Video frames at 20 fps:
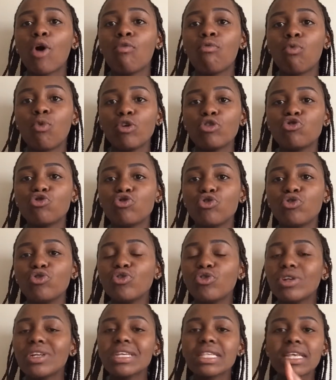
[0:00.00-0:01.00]
of what to do you
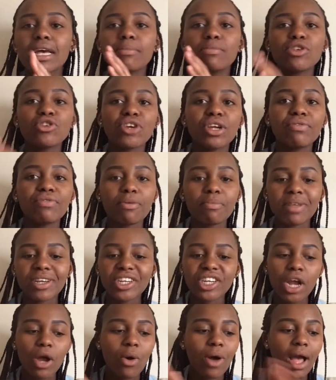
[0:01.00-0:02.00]
know you just come straight from the
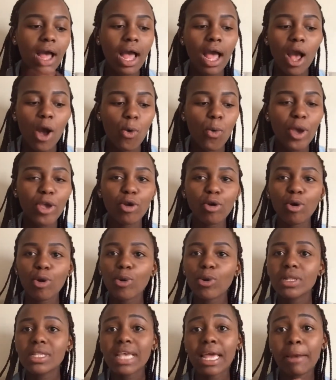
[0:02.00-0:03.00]
shower wear your
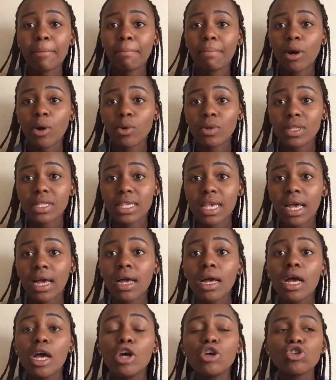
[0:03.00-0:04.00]
clothes and bounce yeah
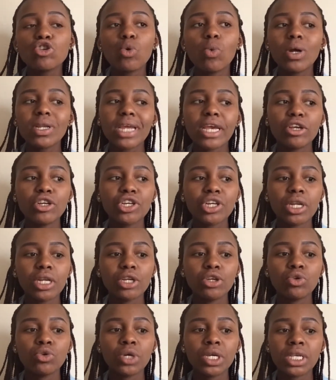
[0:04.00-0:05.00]
so what i usually
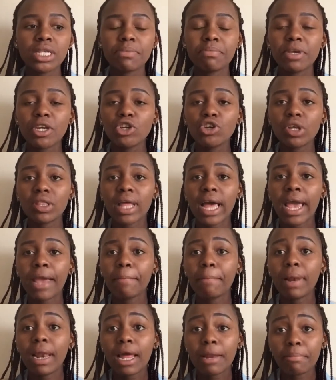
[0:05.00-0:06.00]
do is make sure that i
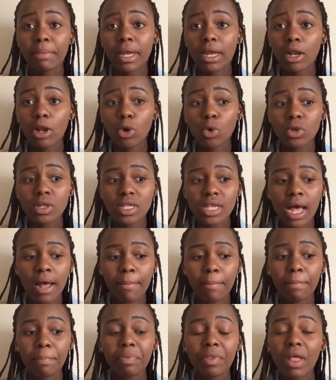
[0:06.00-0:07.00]
plan my clothes
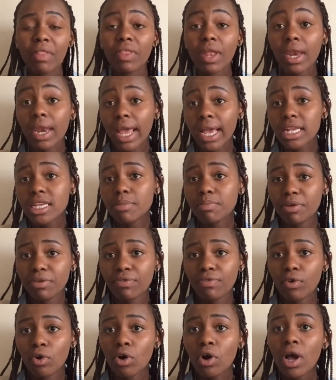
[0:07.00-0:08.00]
um the night
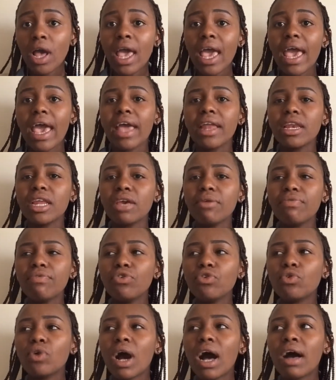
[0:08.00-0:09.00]
before and if
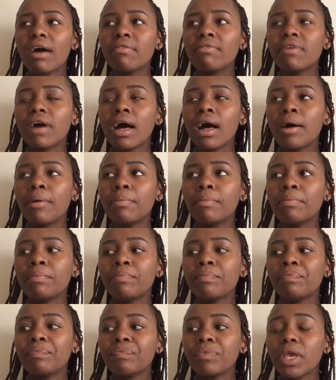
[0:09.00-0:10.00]
you have
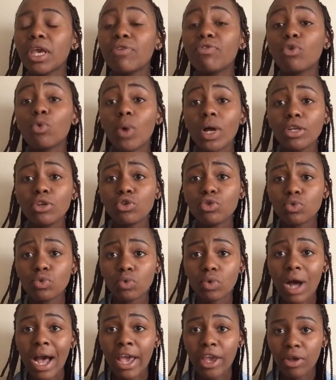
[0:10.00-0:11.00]
um if you want
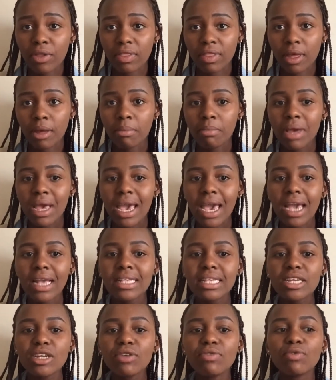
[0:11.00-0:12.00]
to iron them
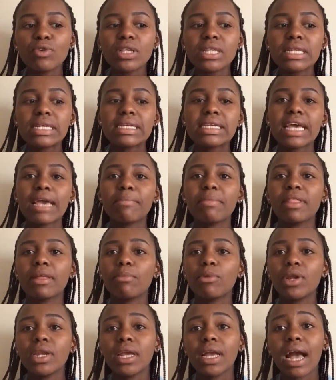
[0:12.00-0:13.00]
instead of wasting time in the
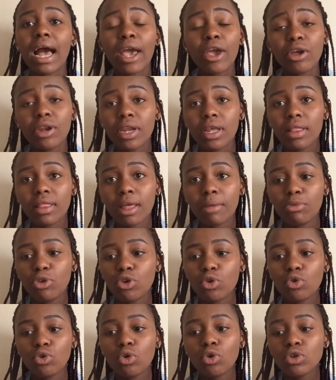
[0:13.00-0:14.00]
morning ironing them
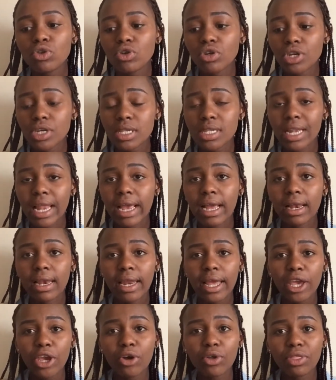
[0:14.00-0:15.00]
you could also just like
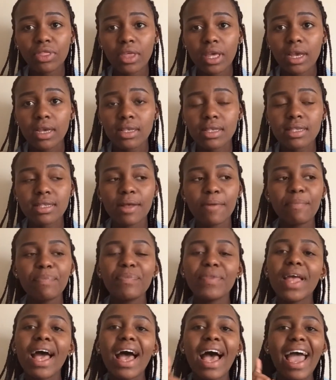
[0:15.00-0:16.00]
lay your things
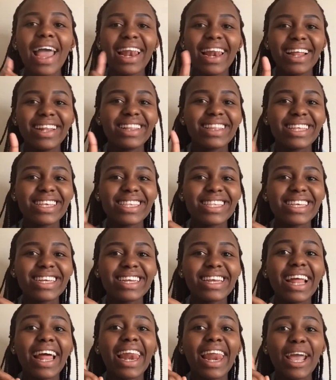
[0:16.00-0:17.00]
I learned this
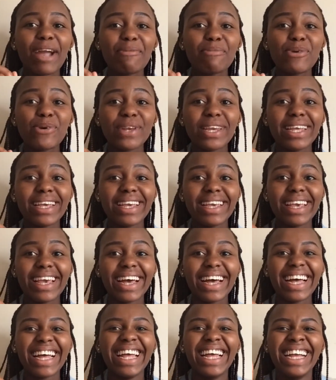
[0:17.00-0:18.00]
in like boarding,
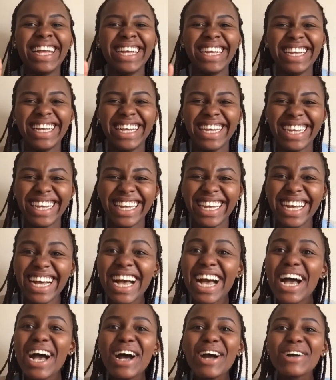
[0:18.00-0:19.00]
yeah,
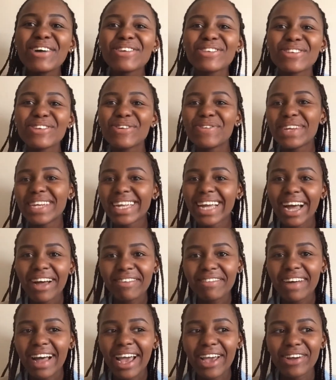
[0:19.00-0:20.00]
because you know we did
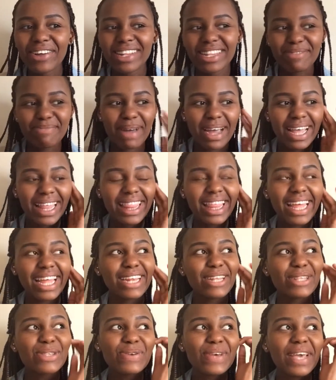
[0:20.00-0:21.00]
have irons back
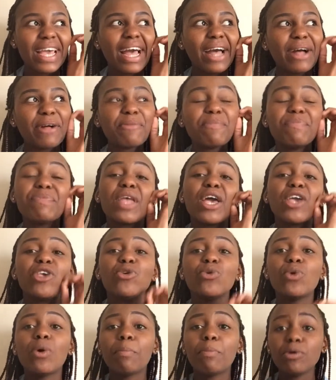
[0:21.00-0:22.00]
then. So yeah,
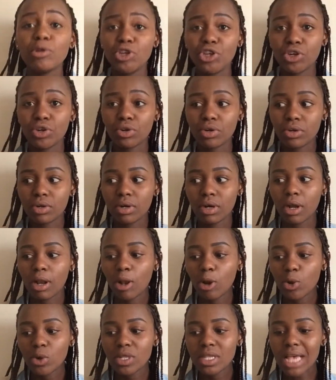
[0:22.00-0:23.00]
you put your
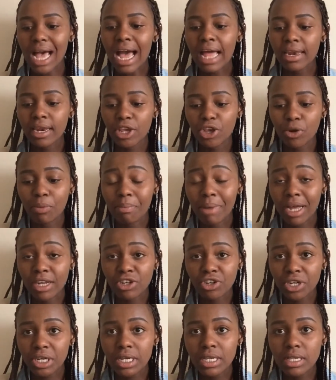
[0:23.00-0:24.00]
clothes under your
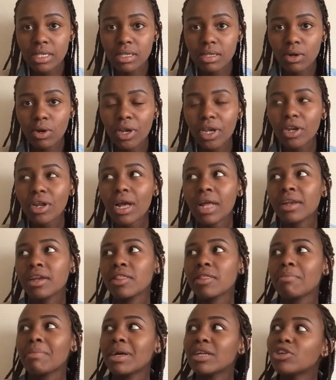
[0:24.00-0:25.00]
mattress. Okay, not
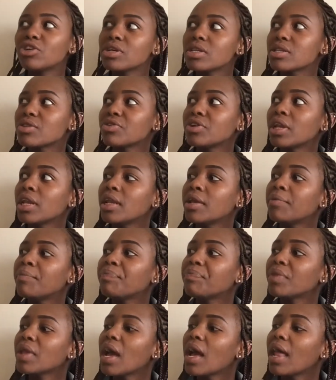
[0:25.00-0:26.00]
under the mattress really,
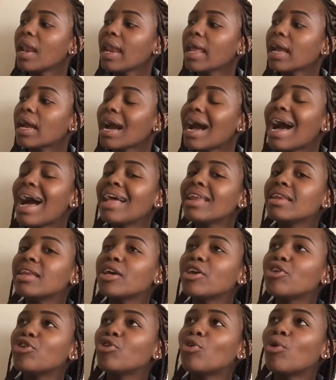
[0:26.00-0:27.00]
like
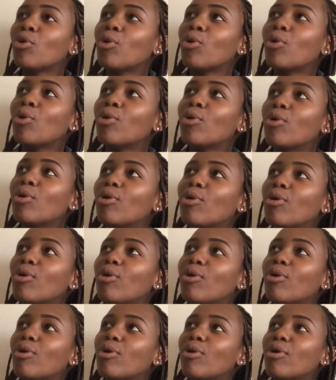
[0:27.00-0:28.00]
under your
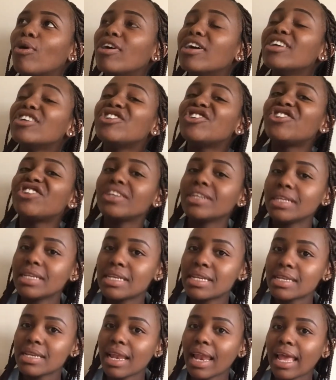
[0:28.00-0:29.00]

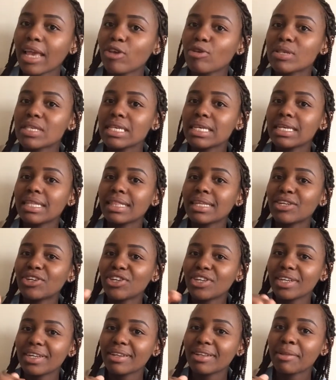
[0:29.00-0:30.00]
sheets like you see the
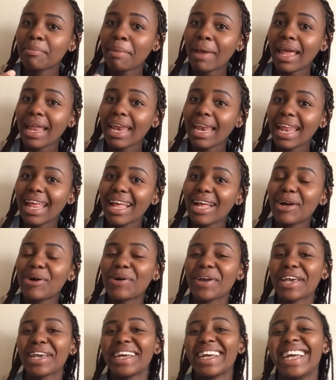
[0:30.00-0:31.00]
sheet the bed
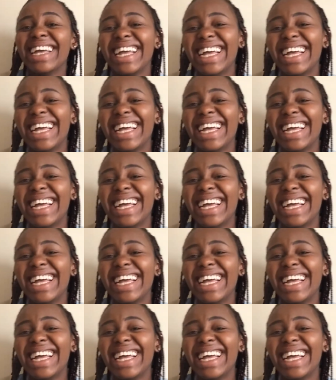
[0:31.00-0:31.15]
okay